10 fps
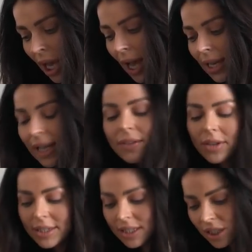and leg
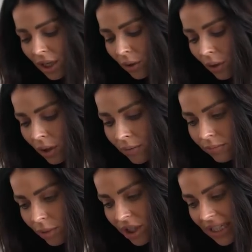32,
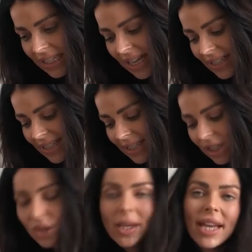which it says is a
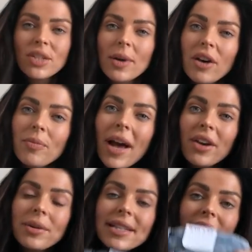UK 12, but
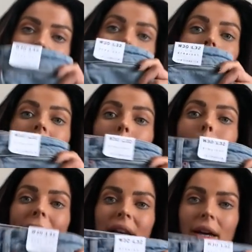I always like them like
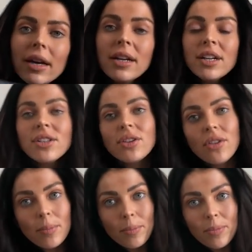bigger, so
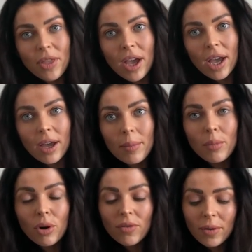they're
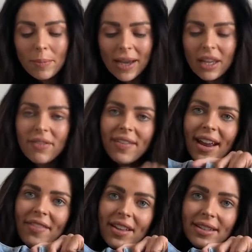more of a baggier
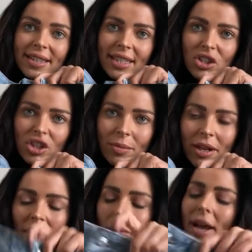fit, and then cinch them
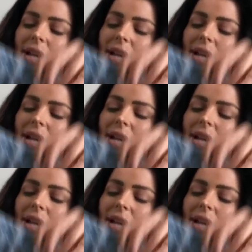in at the